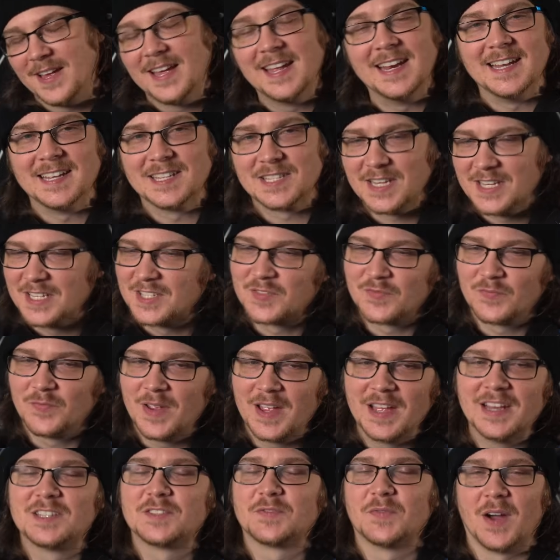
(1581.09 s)

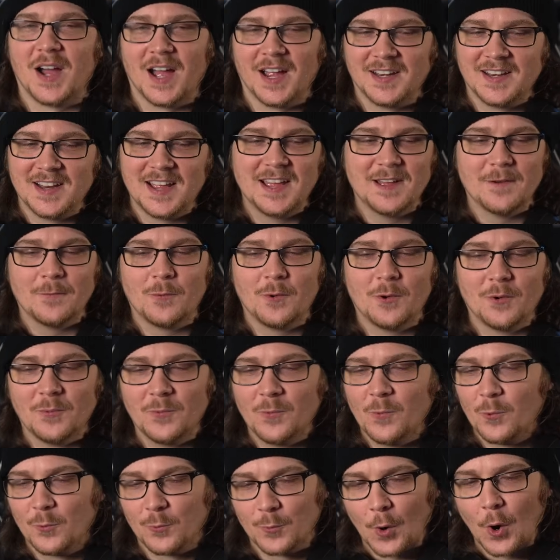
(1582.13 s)
It's fine. We'll
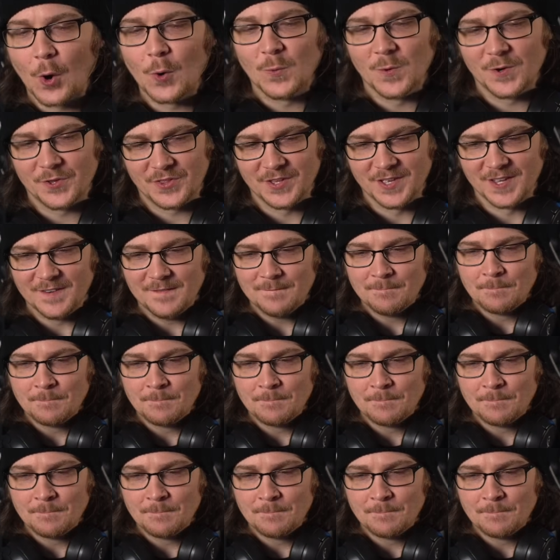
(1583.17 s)
roll with it,